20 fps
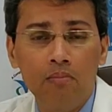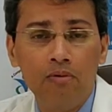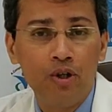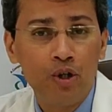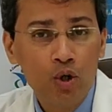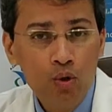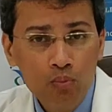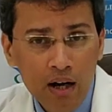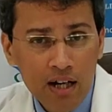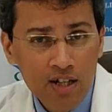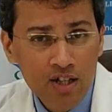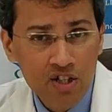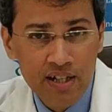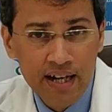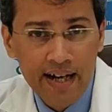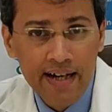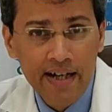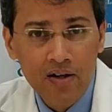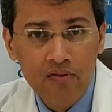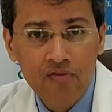too much
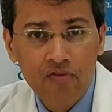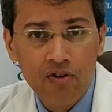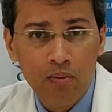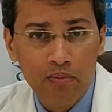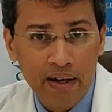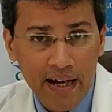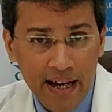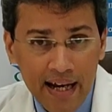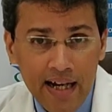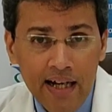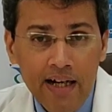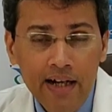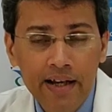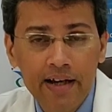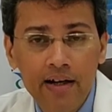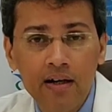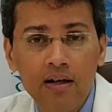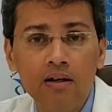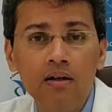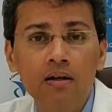data from
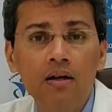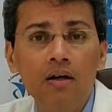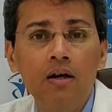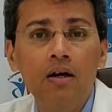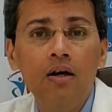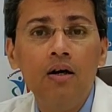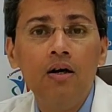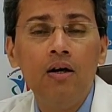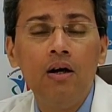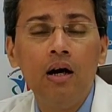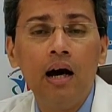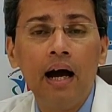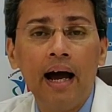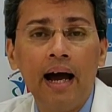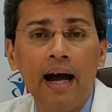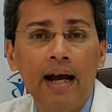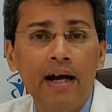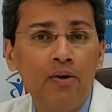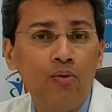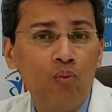India,
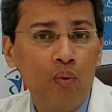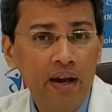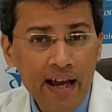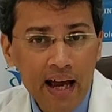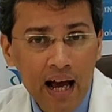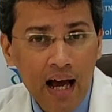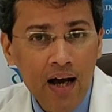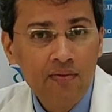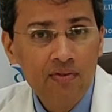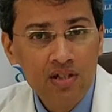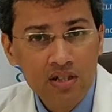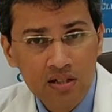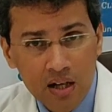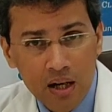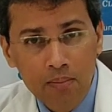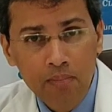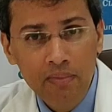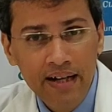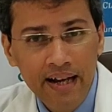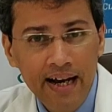and we have
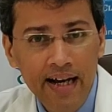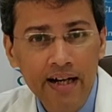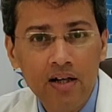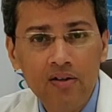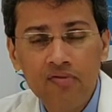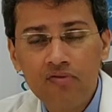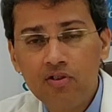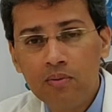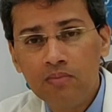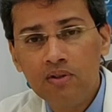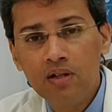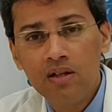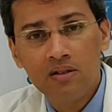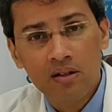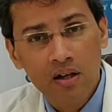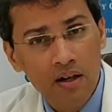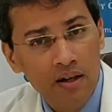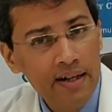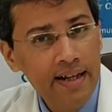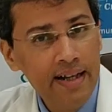some data from the
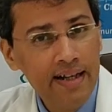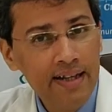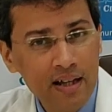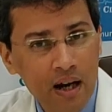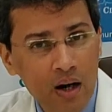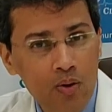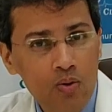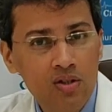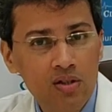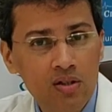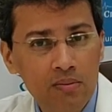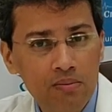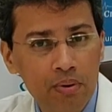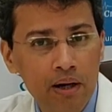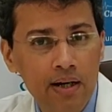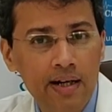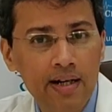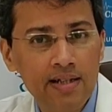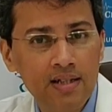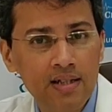30,000
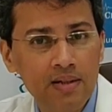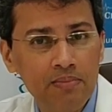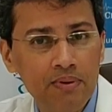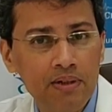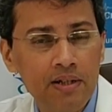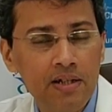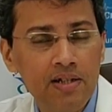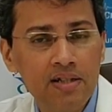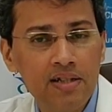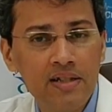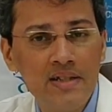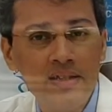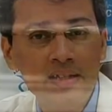participants in